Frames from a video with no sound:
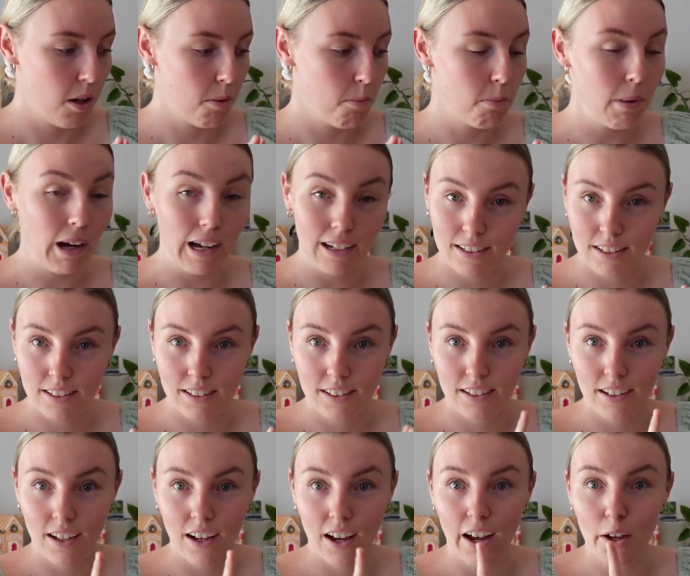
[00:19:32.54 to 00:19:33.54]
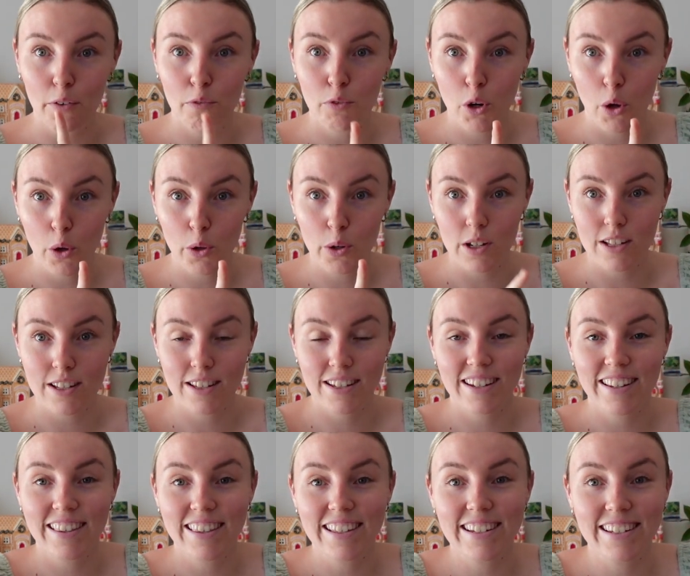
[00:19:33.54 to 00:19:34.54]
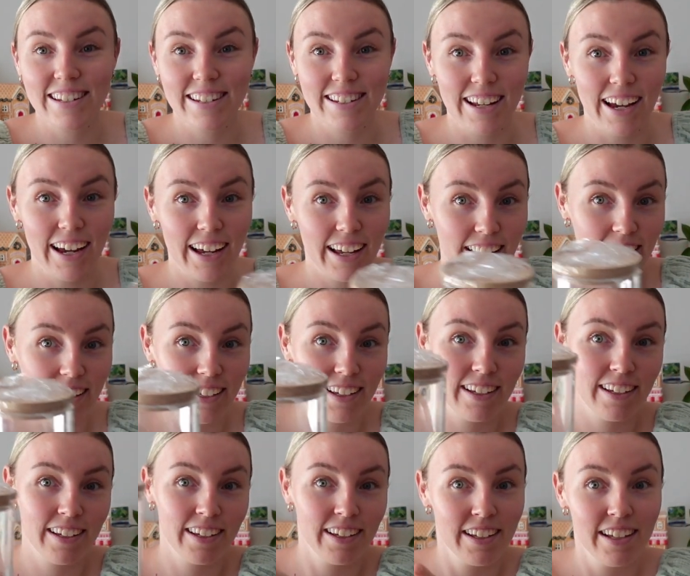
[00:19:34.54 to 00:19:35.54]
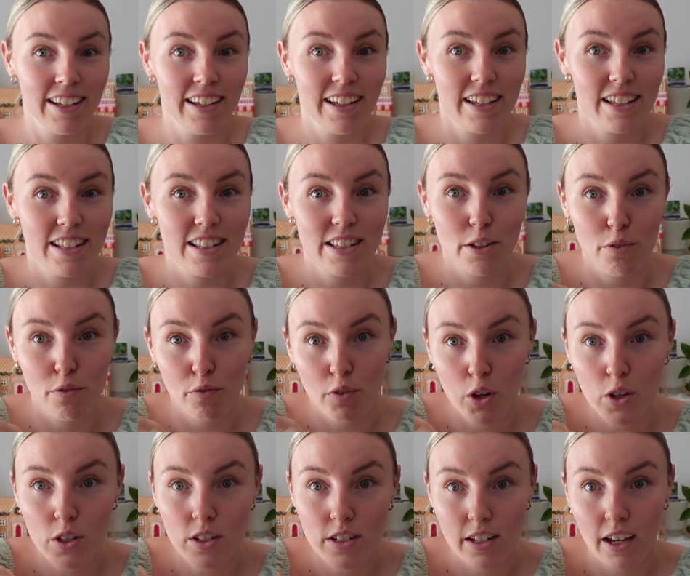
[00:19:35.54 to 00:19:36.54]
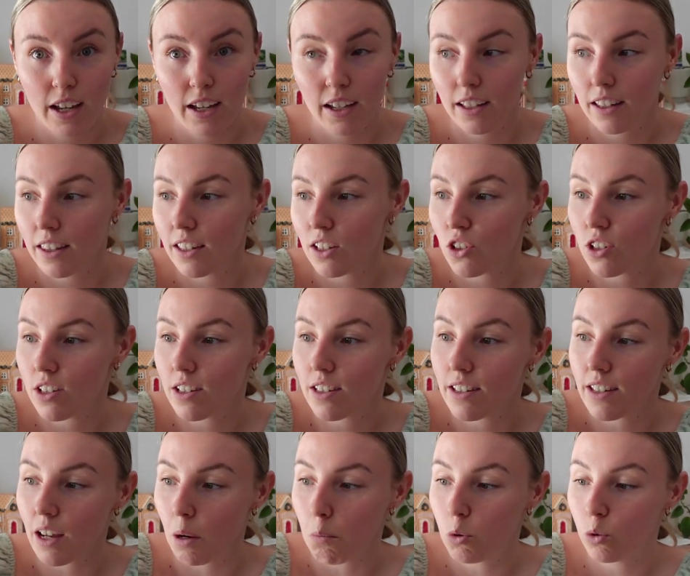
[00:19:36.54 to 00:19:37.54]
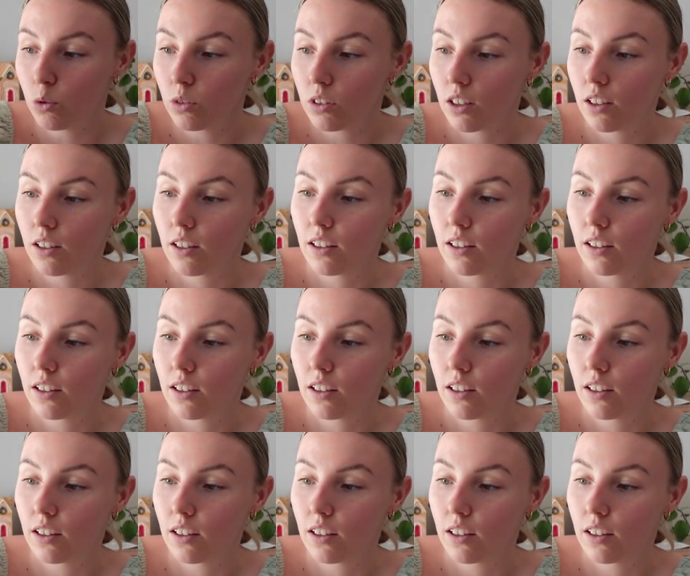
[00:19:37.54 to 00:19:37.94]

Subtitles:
but I've noticed that today is the first day that she's doubled